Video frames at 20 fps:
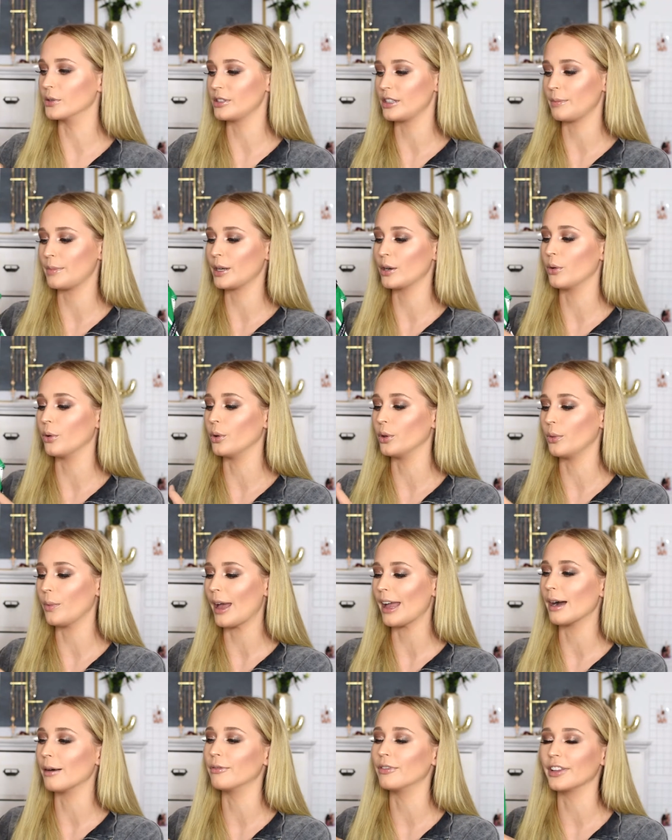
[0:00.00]
or zip it all the
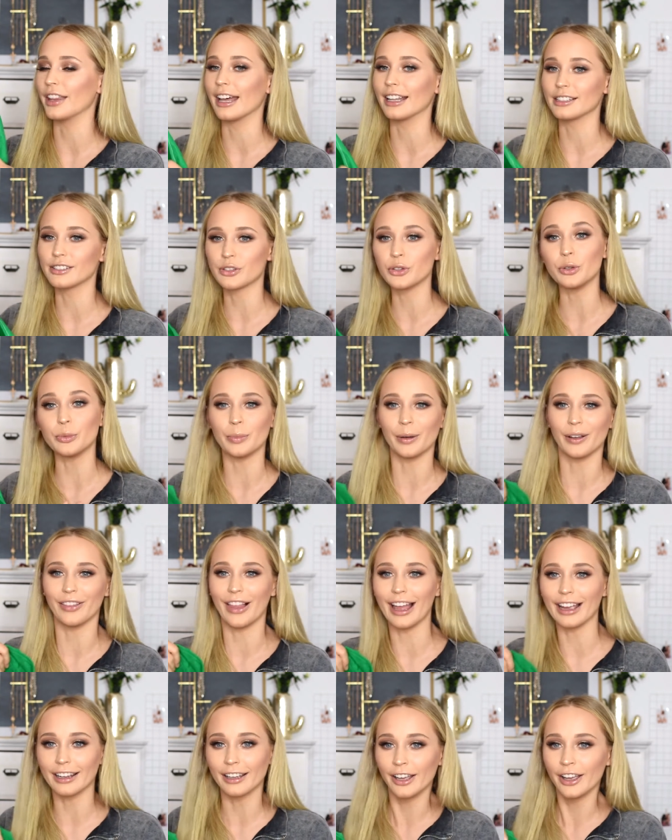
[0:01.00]
way up for that super
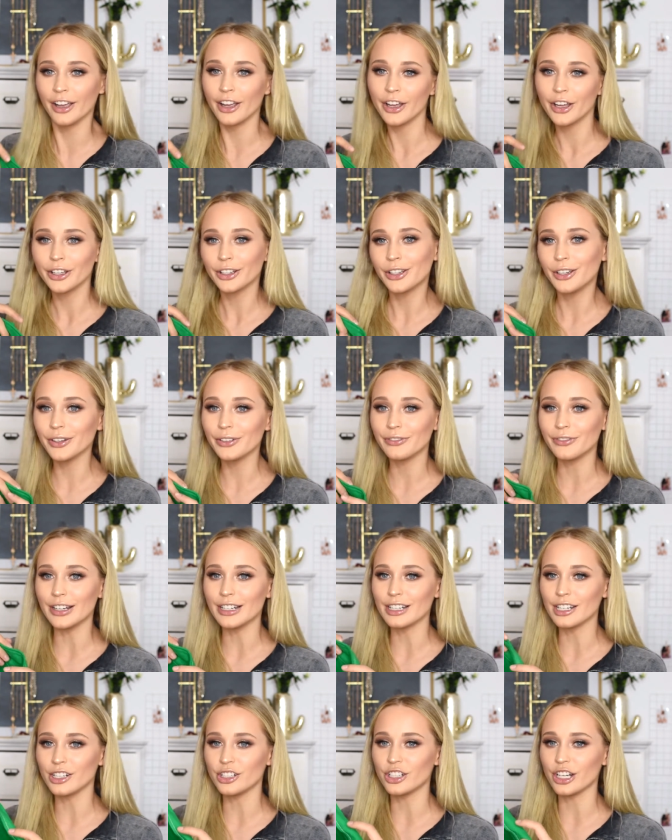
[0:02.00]
like cute
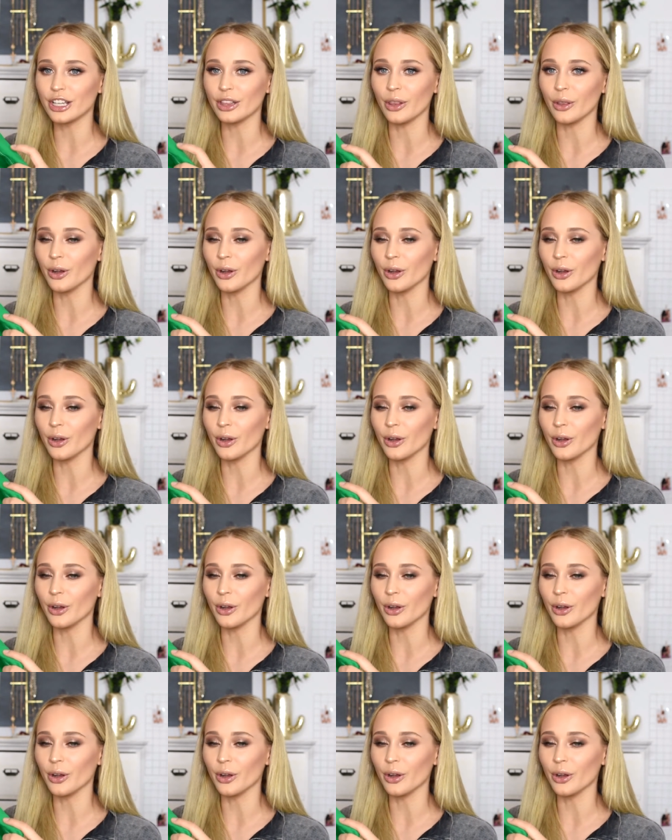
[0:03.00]
vintagey